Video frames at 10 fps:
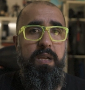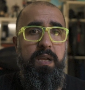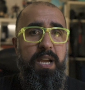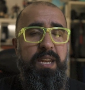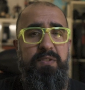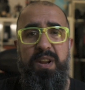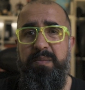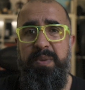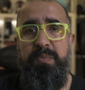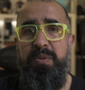I never had a
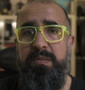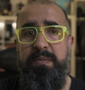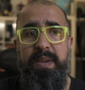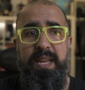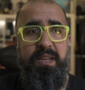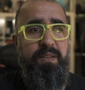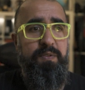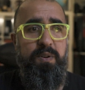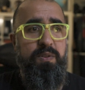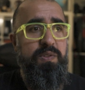big problem editing
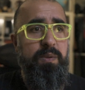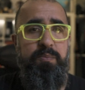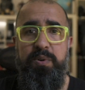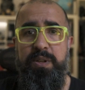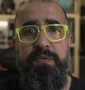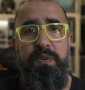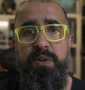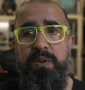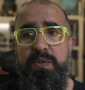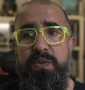photos, importing
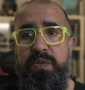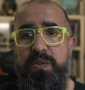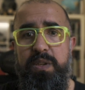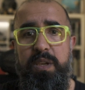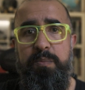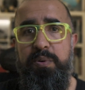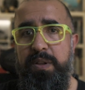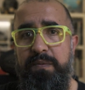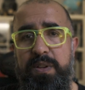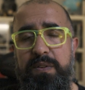
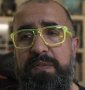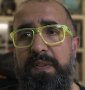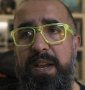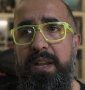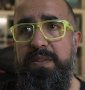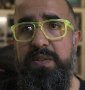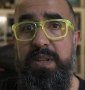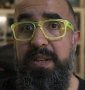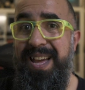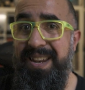video files
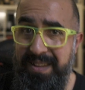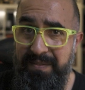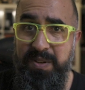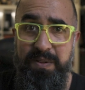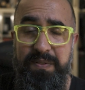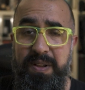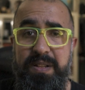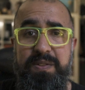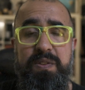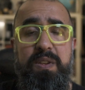and editing video
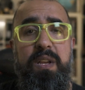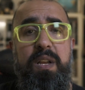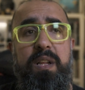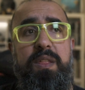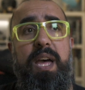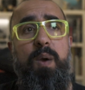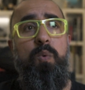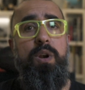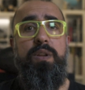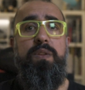files. That
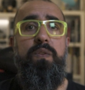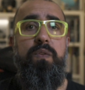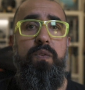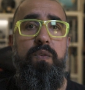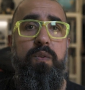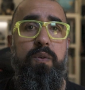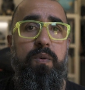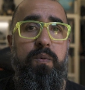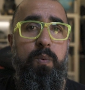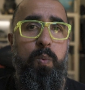worked
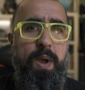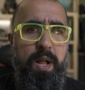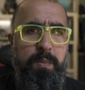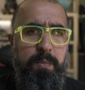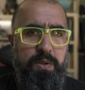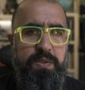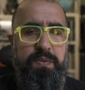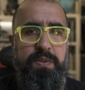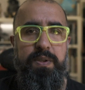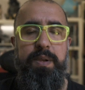well most of
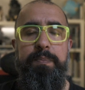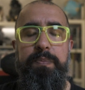the time.